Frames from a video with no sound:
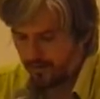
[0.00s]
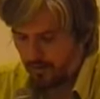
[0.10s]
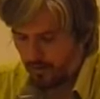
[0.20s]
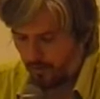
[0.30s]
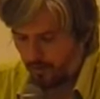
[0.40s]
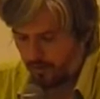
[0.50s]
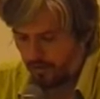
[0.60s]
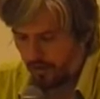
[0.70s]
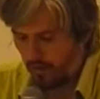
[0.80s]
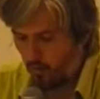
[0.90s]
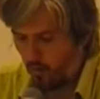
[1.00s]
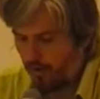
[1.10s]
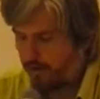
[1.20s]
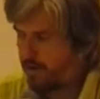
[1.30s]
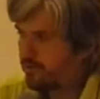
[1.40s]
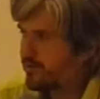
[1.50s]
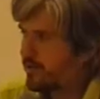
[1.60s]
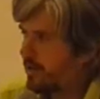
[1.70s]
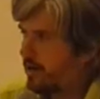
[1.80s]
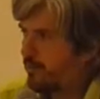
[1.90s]
Or a warning to
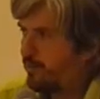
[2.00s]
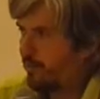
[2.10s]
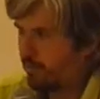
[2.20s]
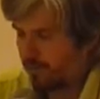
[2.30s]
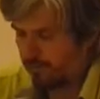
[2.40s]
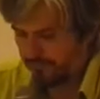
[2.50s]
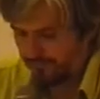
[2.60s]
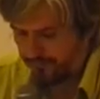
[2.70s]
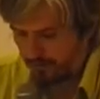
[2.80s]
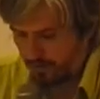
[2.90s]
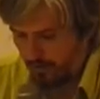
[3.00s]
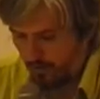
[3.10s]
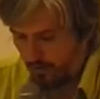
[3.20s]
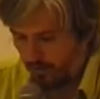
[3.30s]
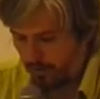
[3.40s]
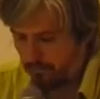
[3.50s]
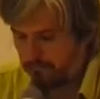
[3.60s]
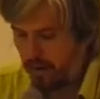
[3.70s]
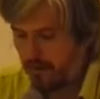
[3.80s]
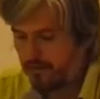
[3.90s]
the young people. Or
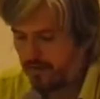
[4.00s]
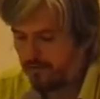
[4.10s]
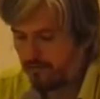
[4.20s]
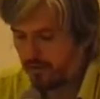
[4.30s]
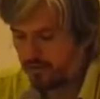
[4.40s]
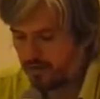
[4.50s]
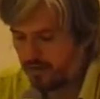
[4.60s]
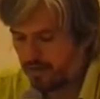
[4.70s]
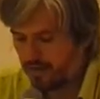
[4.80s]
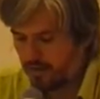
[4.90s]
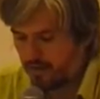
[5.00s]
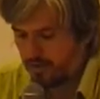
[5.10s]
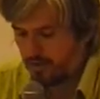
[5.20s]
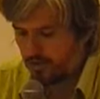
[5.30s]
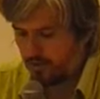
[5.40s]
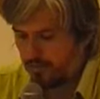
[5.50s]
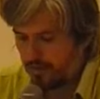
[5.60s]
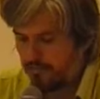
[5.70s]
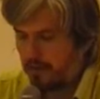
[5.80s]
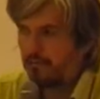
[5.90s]
public funding to
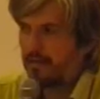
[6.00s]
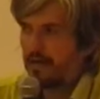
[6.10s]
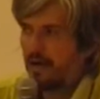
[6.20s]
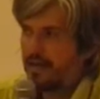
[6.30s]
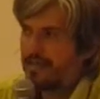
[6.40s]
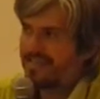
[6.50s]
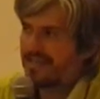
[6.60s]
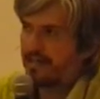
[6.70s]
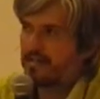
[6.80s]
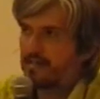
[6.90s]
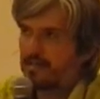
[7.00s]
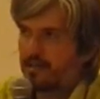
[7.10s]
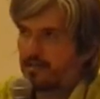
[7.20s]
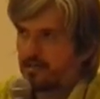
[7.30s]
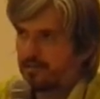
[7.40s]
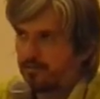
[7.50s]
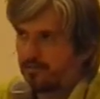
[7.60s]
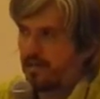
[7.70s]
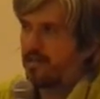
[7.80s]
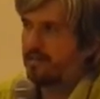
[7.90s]
people behind sex sect.
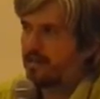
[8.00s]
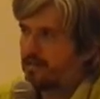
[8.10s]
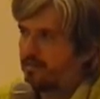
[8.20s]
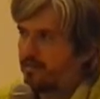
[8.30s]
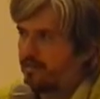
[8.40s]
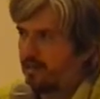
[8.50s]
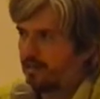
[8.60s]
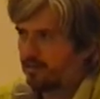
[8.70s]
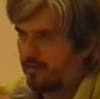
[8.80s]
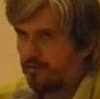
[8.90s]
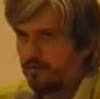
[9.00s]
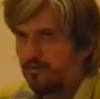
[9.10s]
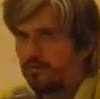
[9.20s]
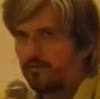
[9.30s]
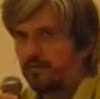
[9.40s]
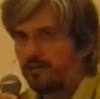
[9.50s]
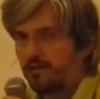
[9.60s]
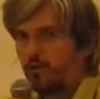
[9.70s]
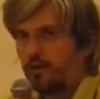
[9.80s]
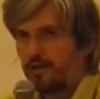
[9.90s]
And the examples can continue.
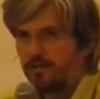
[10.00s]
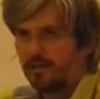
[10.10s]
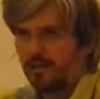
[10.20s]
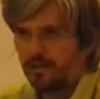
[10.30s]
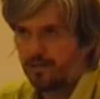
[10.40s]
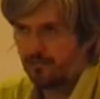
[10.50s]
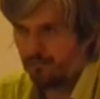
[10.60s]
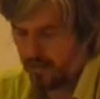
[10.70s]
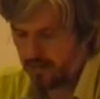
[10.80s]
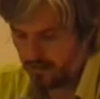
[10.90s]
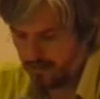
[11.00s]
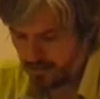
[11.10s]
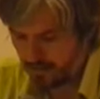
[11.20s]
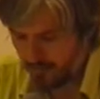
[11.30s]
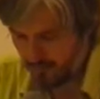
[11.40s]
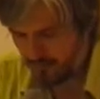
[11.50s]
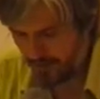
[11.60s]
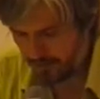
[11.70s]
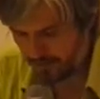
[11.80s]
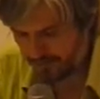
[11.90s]
The whole article is made in this
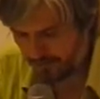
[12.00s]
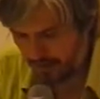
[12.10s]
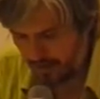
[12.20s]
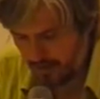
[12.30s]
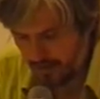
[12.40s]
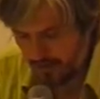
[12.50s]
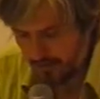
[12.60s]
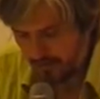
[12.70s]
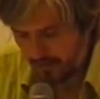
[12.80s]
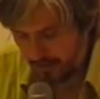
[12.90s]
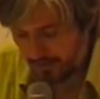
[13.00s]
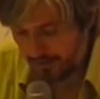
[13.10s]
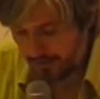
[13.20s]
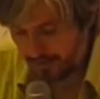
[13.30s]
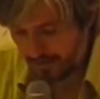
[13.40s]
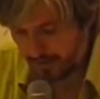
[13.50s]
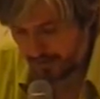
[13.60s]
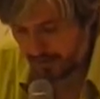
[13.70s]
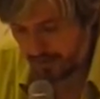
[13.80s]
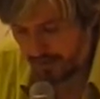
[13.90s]
fashion. The third
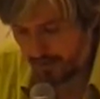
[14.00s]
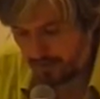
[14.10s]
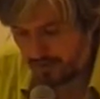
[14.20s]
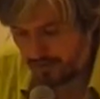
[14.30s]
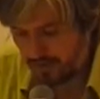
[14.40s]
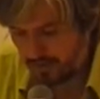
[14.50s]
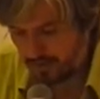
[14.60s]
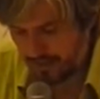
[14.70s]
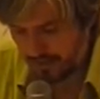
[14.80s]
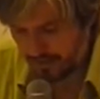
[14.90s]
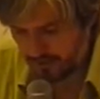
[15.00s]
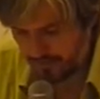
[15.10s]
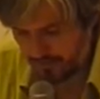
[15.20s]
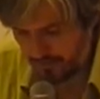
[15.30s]
technique, technique of intoxication.